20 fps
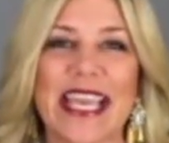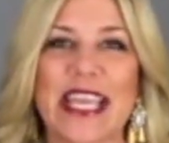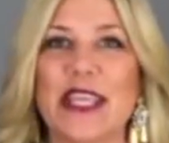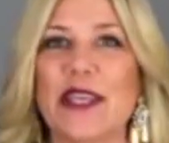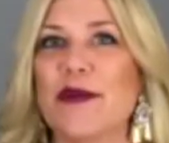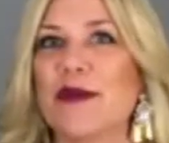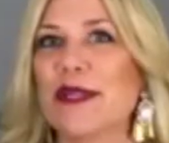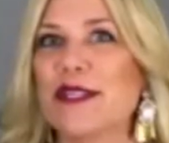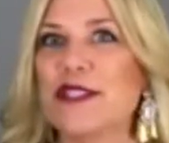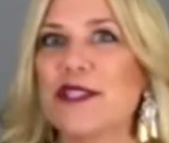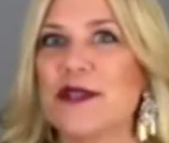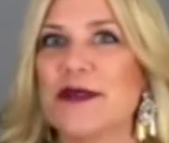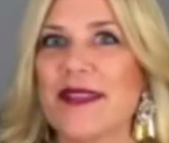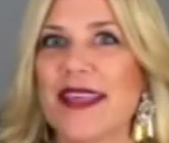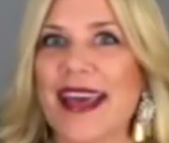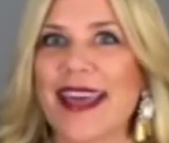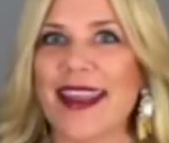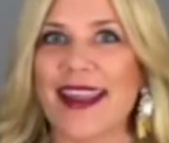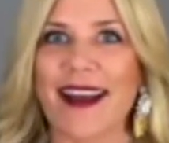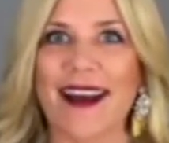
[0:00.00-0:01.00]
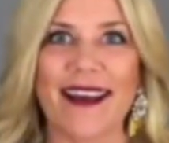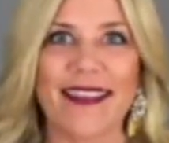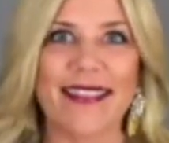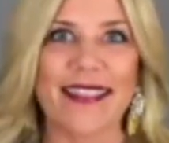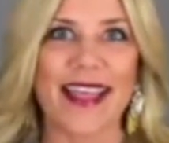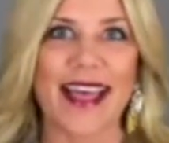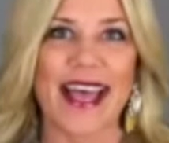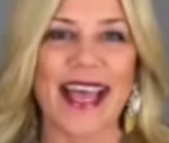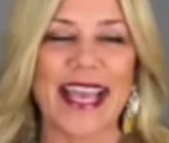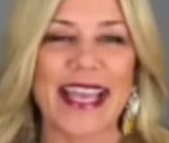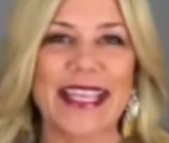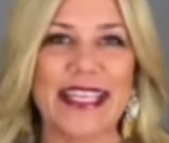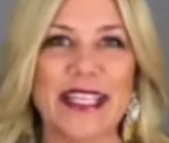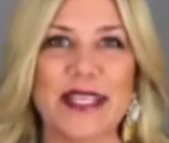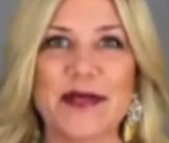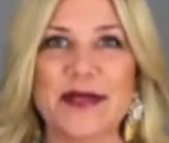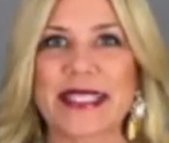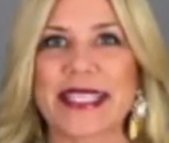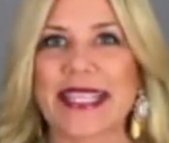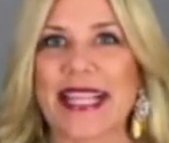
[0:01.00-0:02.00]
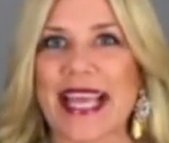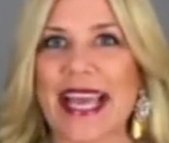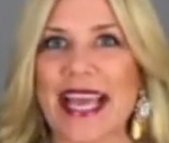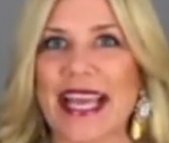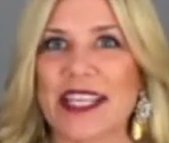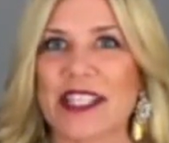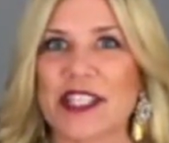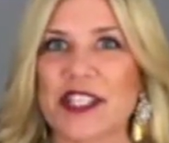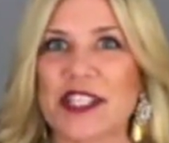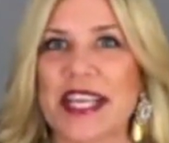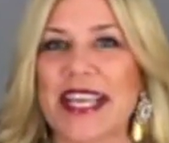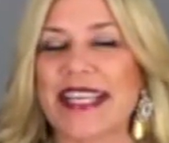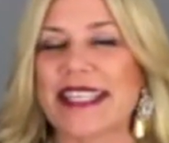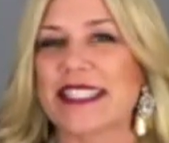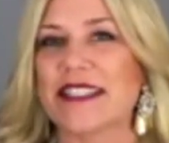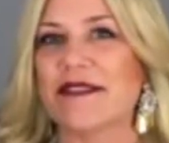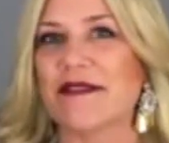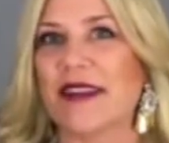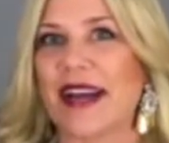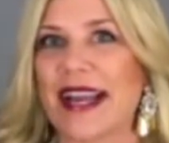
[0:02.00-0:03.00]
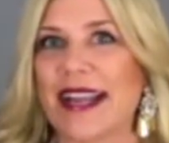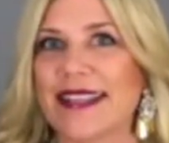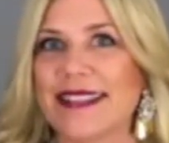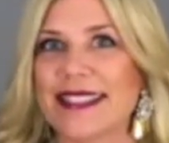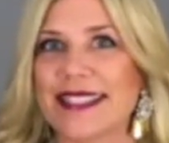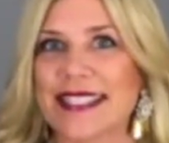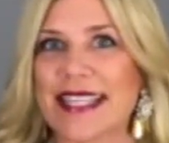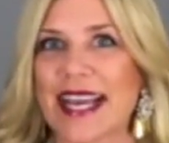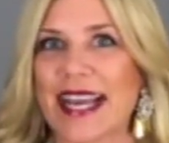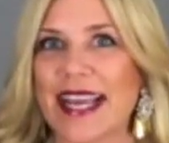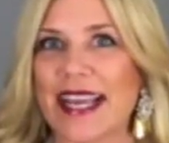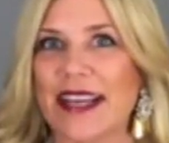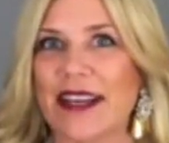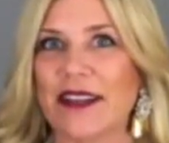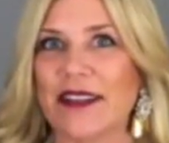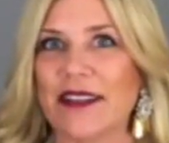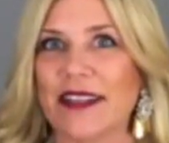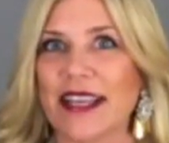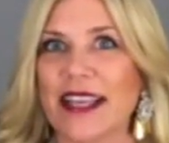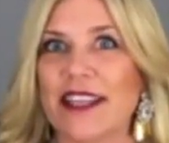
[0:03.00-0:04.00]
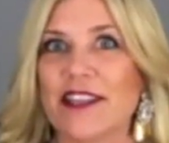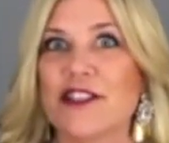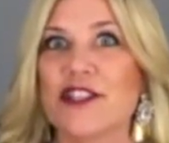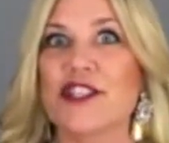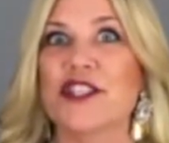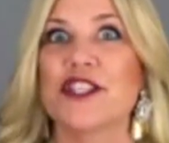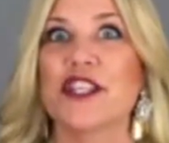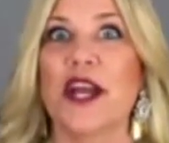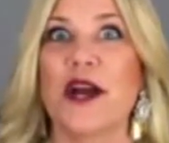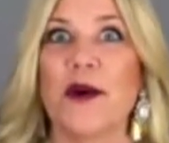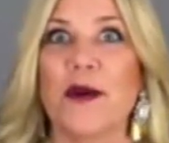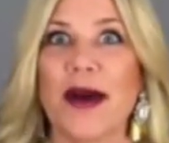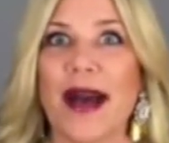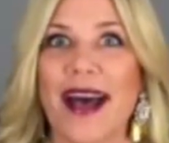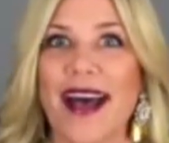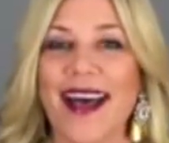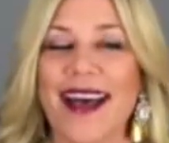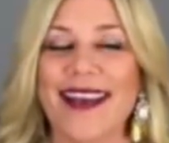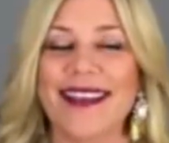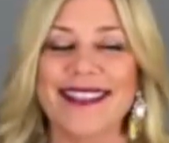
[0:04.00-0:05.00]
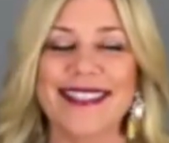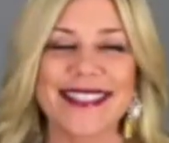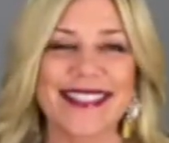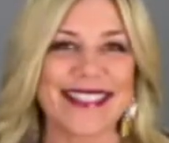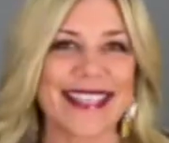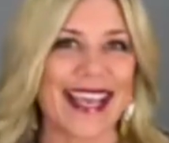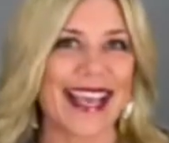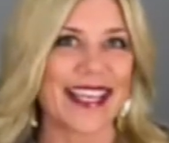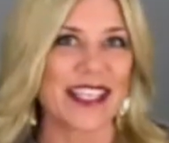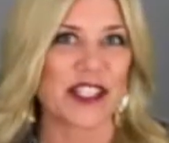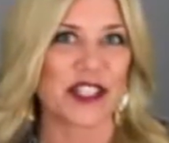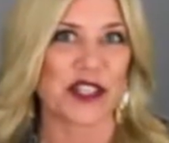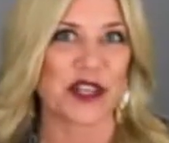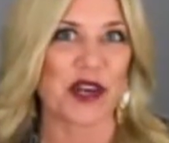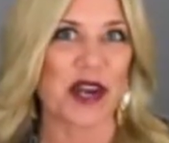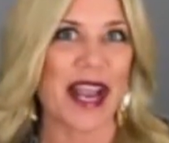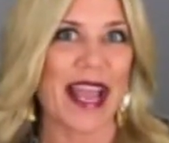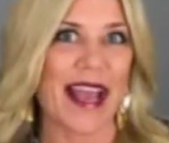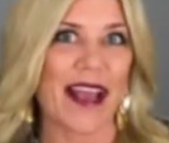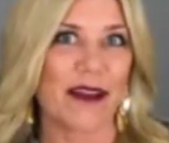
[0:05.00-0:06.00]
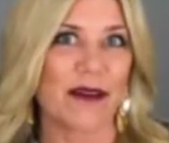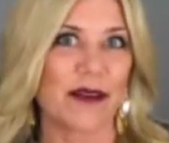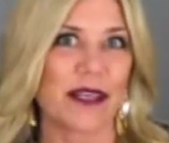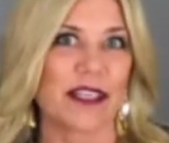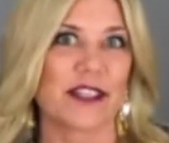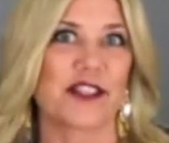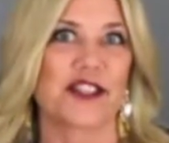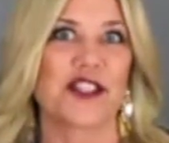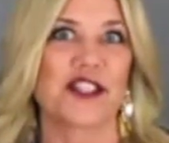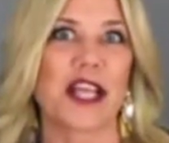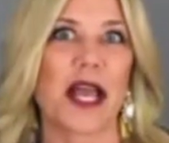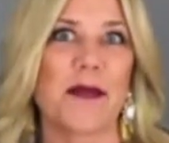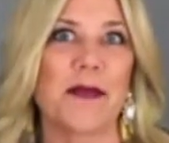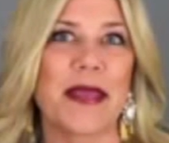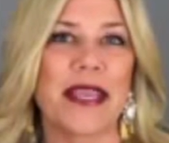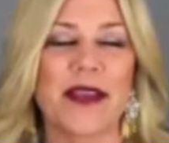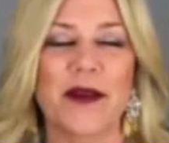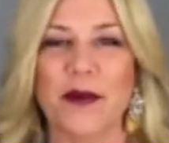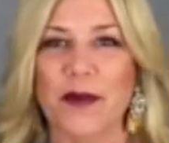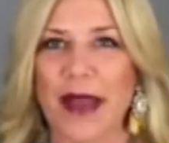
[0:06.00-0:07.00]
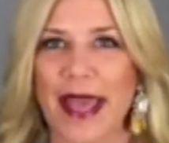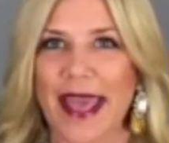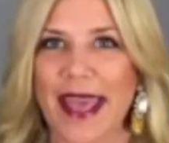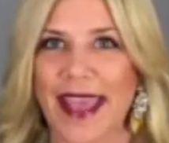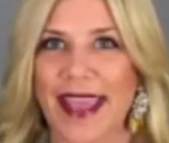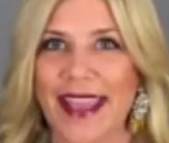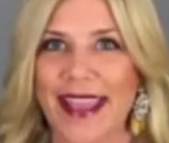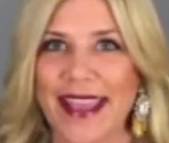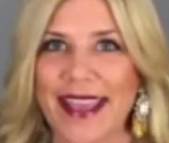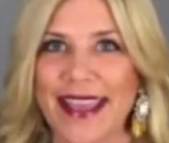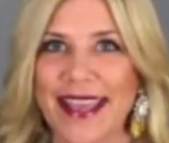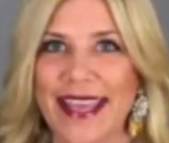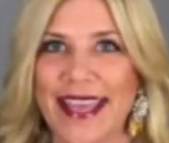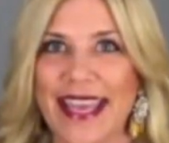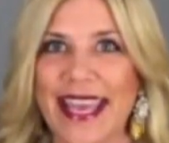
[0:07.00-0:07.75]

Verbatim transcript: You can do that online using the hashtag Divine Style and show us as you're out shopping away,